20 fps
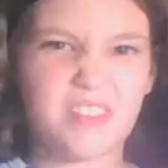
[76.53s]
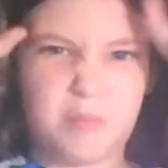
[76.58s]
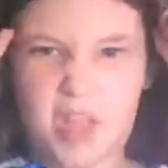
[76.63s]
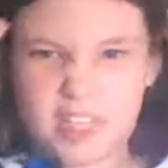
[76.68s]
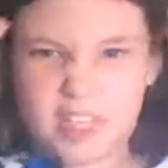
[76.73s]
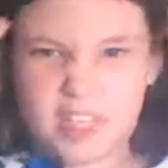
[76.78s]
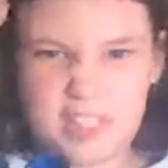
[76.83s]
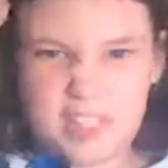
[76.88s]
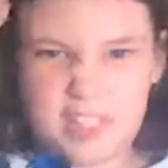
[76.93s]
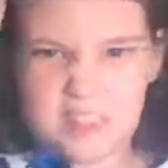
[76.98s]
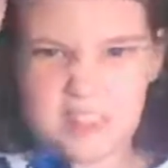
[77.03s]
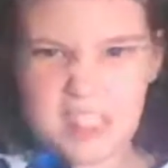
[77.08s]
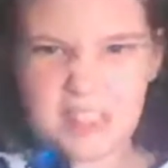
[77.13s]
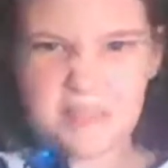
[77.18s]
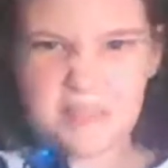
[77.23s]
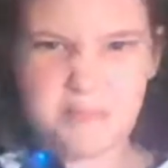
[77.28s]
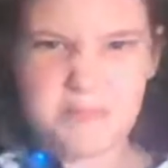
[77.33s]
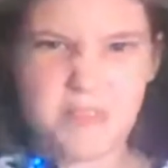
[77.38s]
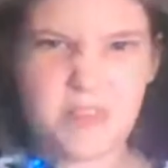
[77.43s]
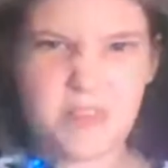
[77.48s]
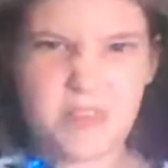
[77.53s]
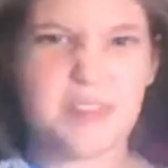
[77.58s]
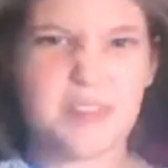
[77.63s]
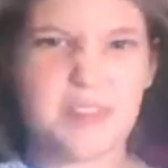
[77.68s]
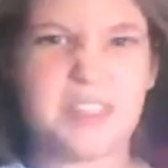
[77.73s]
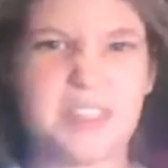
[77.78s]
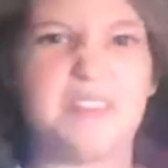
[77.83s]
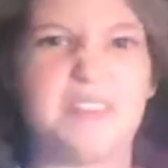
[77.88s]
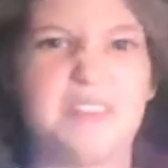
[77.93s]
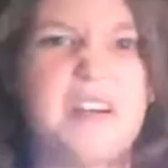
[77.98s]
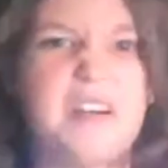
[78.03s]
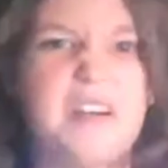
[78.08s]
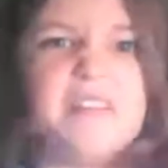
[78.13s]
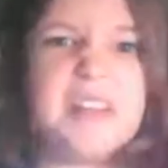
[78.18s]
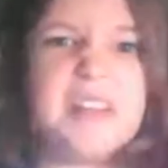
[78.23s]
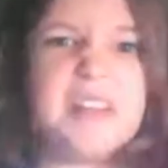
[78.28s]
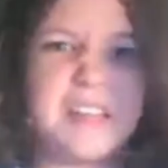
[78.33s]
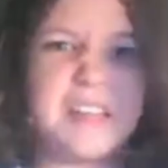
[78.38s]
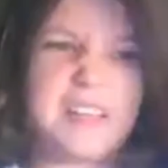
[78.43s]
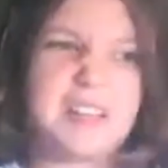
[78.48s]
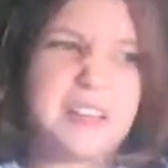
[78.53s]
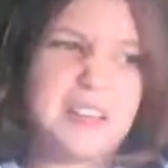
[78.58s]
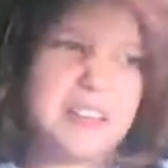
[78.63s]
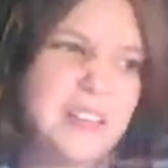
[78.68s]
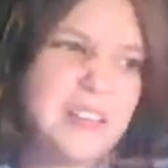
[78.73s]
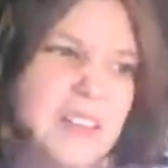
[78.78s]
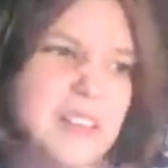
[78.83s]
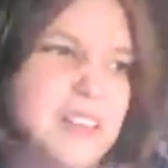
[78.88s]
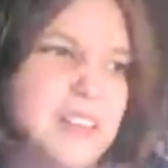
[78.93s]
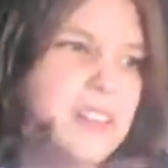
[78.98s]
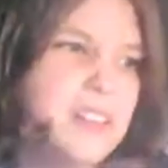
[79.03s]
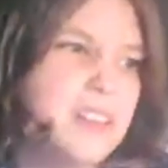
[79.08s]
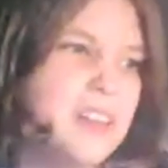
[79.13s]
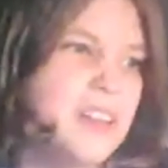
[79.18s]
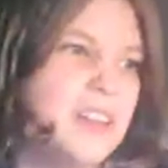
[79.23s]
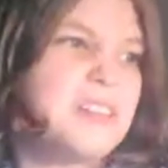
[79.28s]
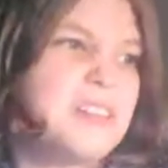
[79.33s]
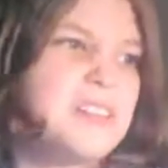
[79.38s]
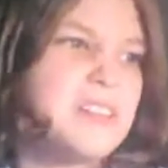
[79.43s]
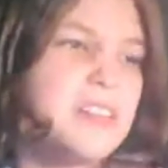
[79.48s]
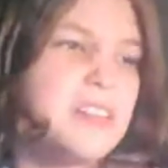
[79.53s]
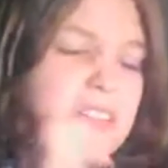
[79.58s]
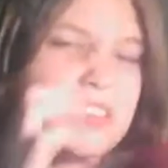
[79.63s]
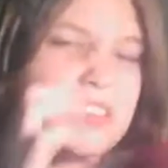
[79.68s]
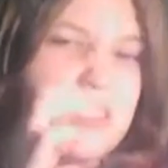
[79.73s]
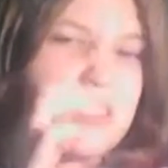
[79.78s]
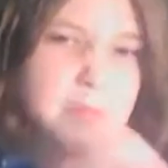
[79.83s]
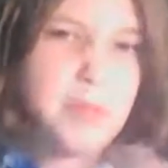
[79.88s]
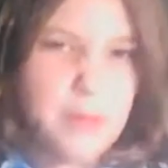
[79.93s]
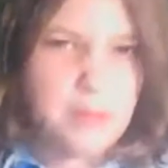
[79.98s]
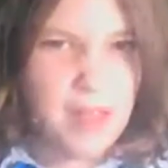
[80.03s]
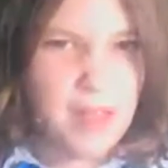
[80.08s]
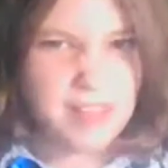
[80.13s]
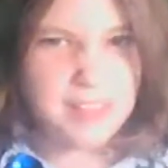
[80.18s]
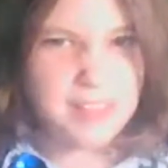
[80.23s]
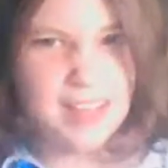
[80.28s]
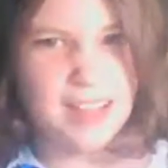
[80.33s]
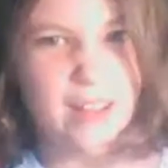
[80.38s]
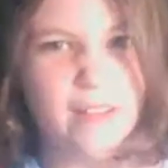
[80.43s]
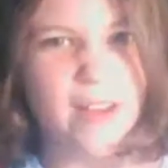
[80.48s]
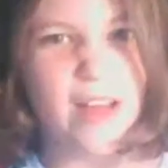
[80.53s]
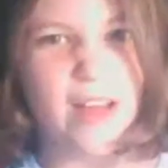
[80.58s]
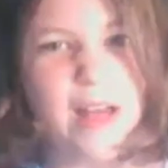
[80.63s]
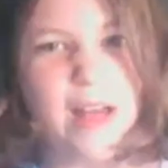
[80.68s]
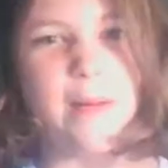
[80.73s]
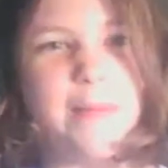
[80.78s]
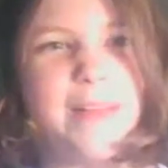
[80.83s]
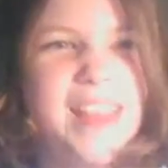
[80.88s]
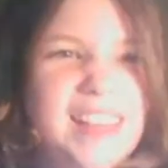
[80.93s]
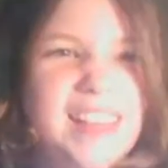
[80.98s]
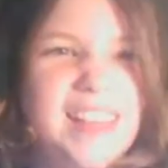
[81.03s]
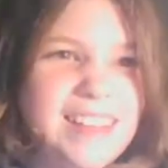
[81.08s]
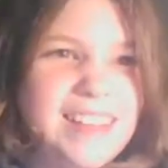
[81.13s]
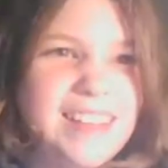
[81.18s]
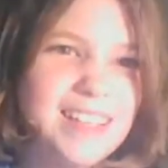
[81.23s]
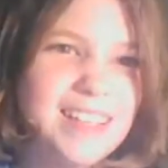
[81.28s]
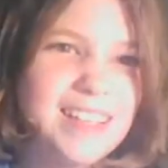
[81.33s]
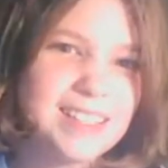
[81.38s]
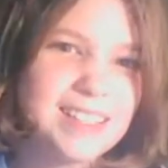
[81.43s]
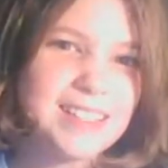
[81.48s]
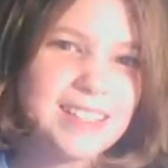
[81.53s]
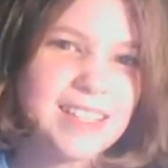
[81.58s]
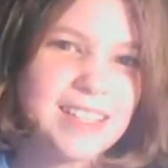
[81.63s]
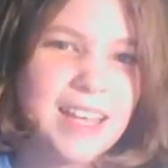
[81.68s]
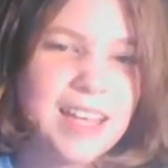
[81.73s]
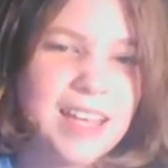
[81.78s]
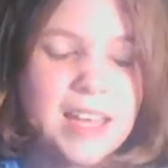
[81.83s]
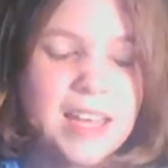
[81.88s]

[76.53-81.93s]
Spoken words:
blondes in movies, like the stupid blondes. I go, oh my goodness.